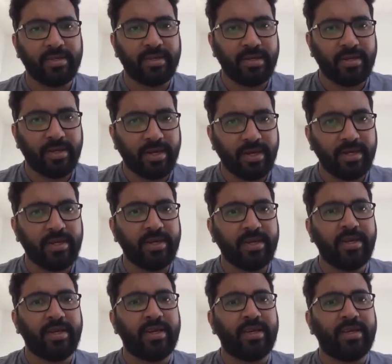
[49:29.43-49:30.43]
right?
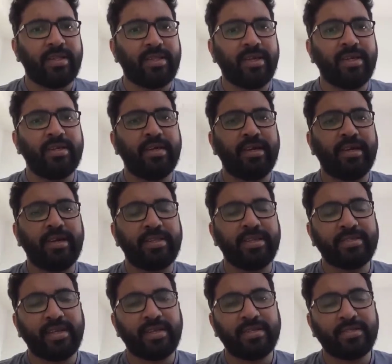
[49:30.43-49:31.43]
And then
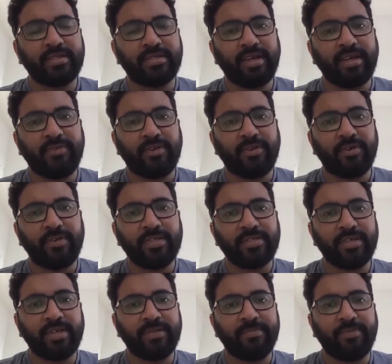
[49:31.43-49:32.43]
ethics answers have always
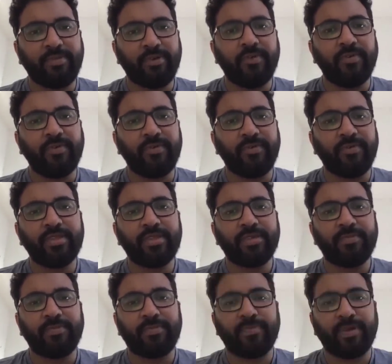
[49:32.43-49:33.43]
improved with
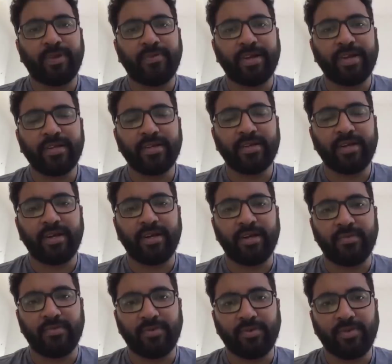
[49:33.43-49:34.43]
providing uh,
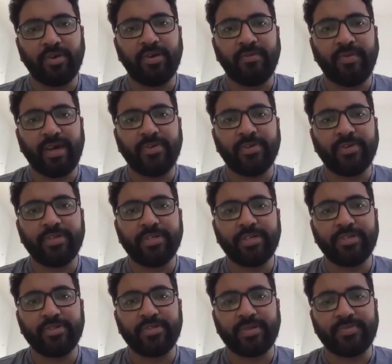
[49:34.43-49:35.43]
good value
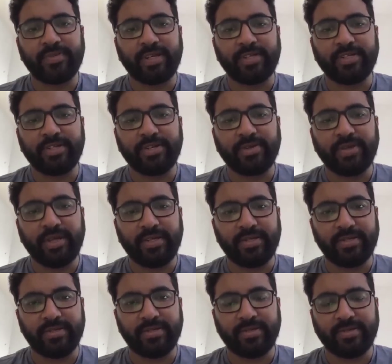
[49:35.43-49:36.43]
addition to substantiate your
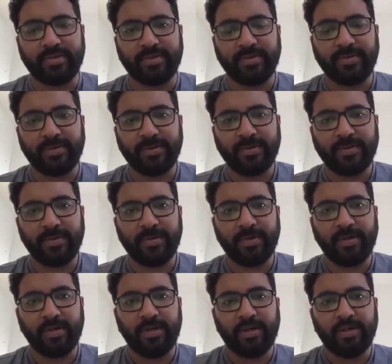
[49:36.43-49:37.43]
answers.
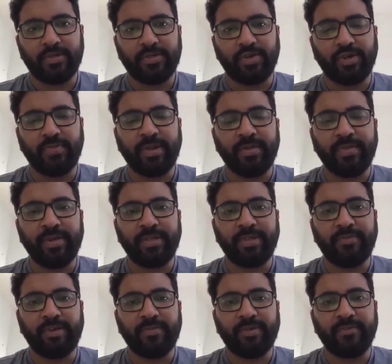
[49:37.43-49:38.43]
So it may be in the
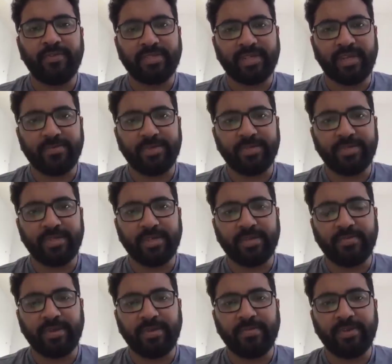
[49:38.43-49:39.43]
form of examples,
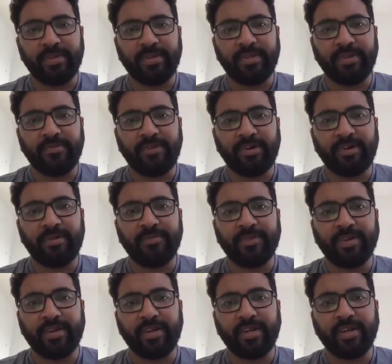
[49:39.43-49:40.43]
it may be in the form
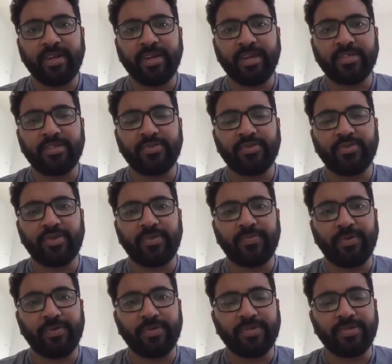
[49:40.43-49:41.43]
of interlinkage to
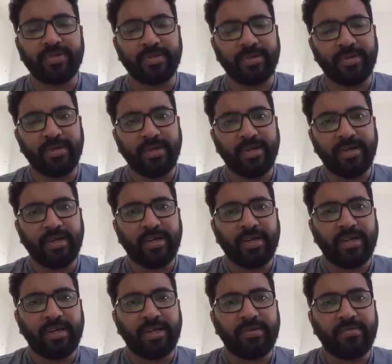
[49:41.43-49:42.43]
reports,
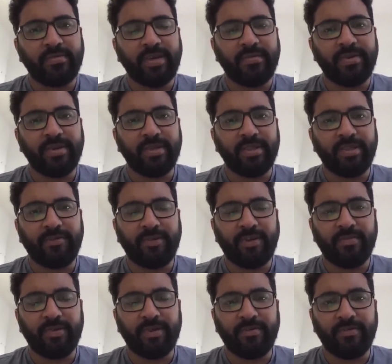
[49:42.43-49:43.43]
it may be in the
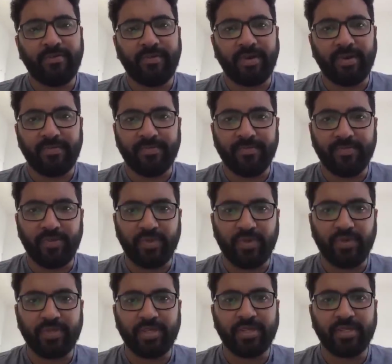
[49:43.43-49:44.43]
form of um,
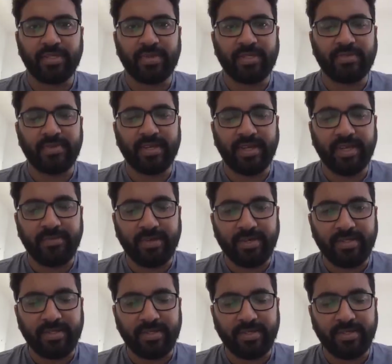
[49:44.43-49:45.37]
using specific keywords,